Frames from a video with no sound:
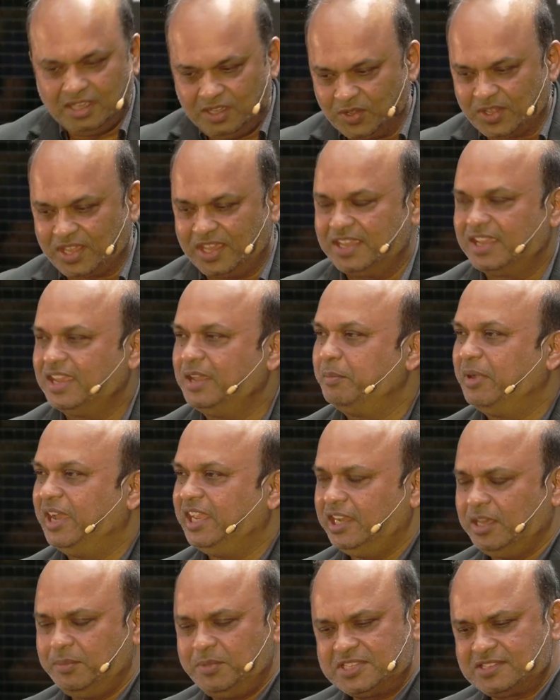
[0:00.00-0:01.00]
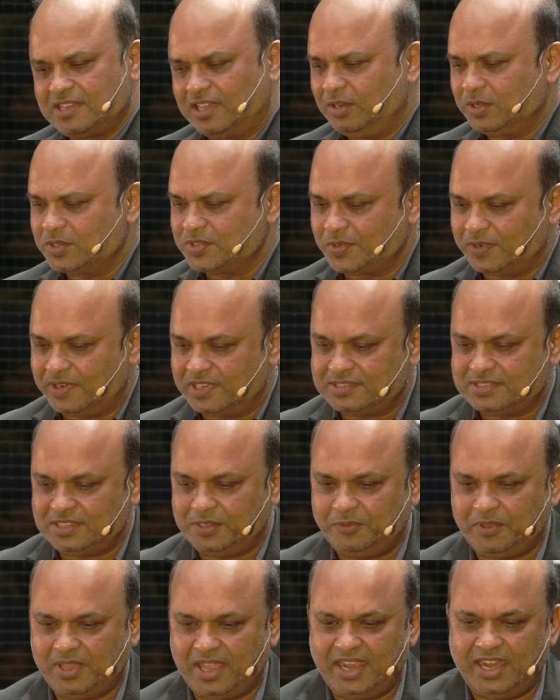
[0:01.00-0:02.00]
Okay, yeah, my name is Alok
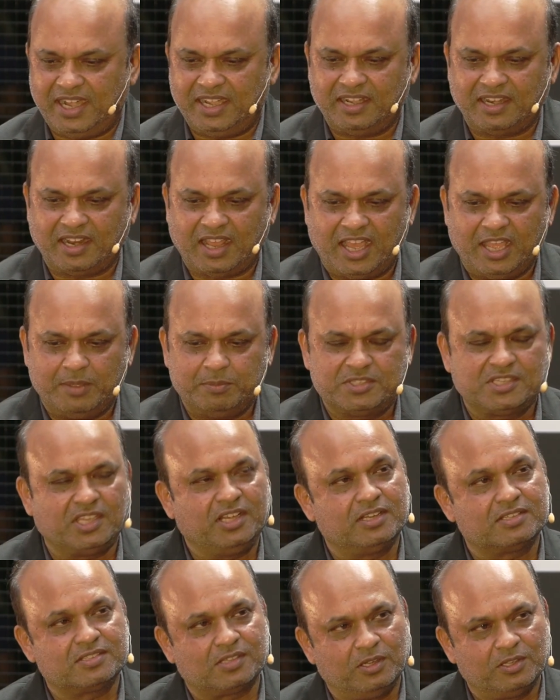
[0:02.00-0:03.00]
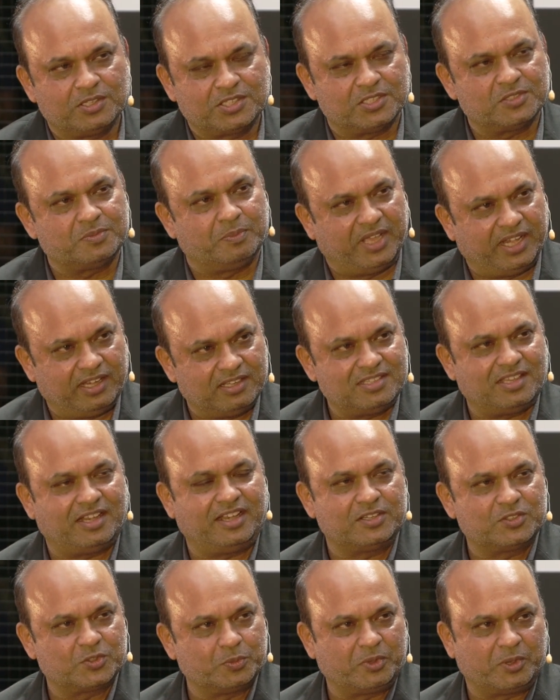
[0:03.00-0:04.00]
Srivastav, and I'm Senior Solutions Manager
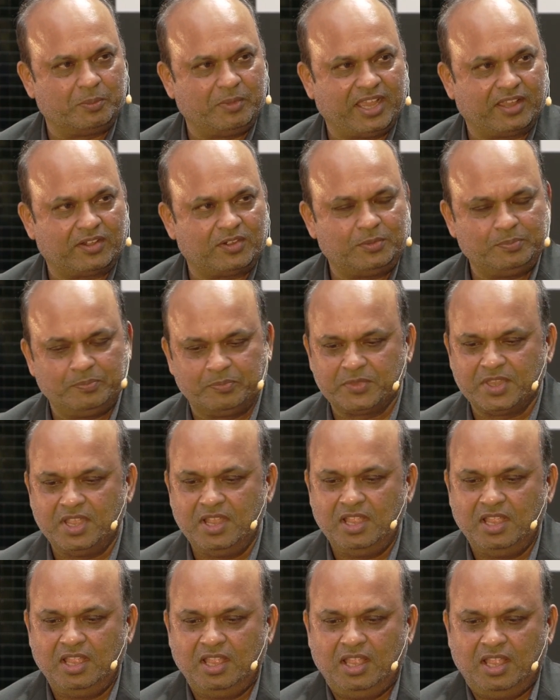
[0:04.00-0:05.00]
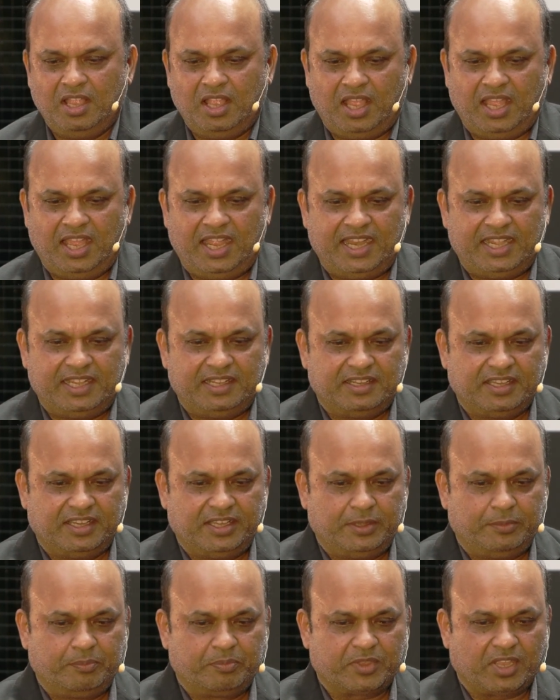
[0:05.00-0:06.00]
at Supermicro. And
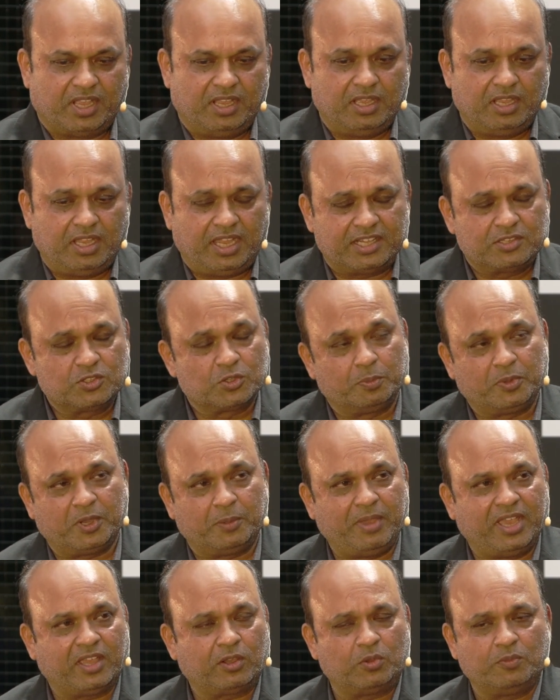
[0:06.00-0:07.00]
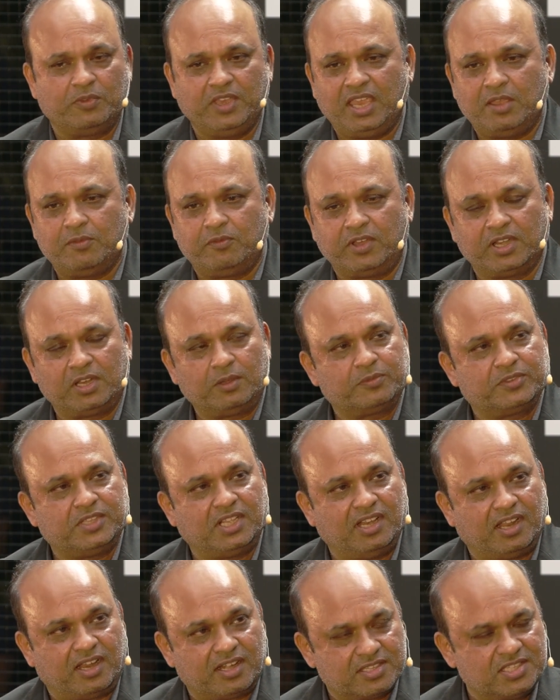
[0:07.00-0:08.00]
um, uh, at Supermicro, we have one of
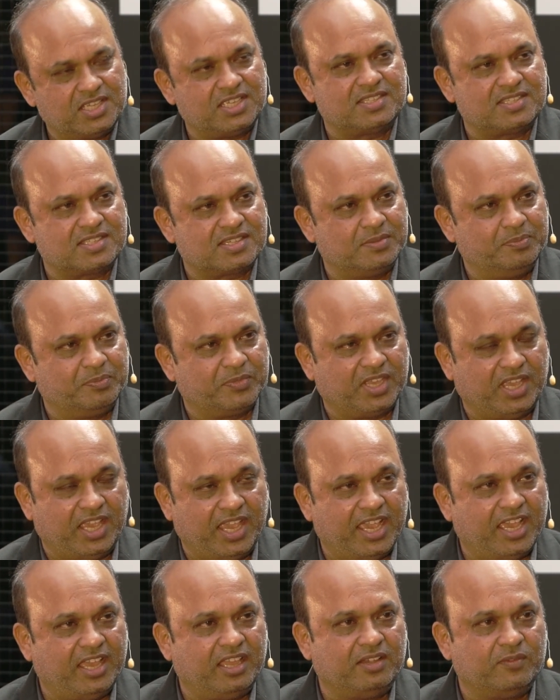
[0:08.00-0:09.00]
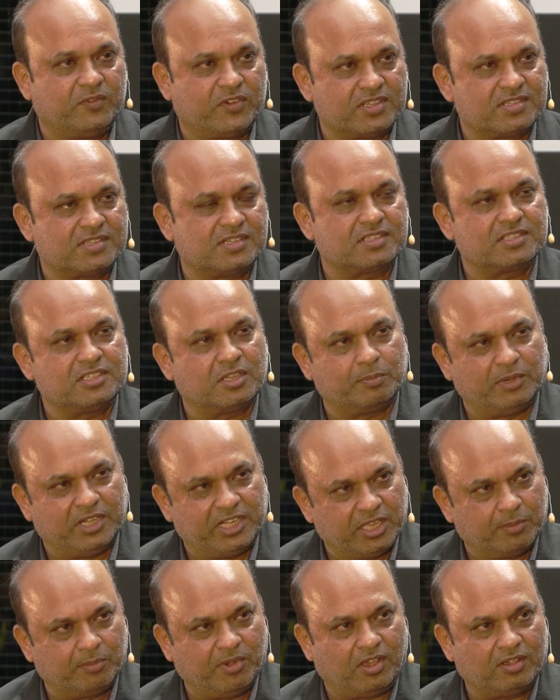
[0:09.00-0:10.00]
the largest AI infrastructure
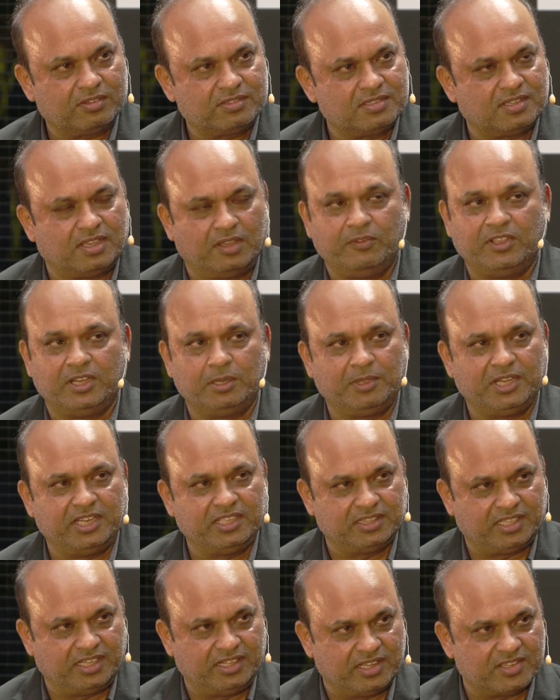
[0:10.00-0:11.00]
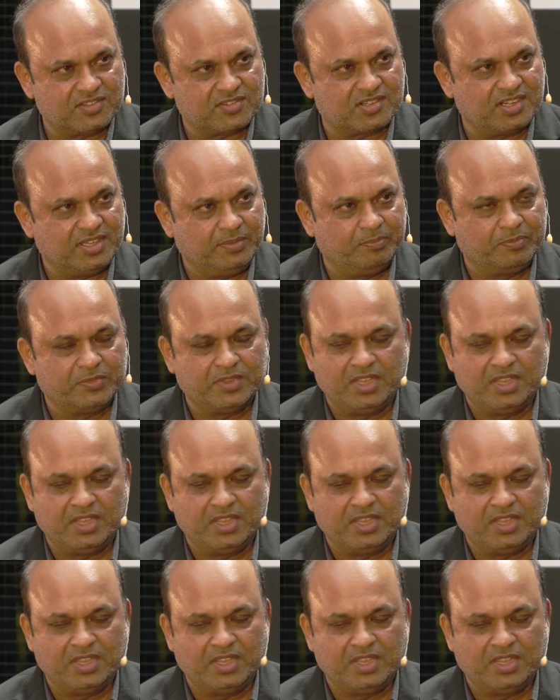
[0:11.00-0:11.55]
building blocks available in the industry.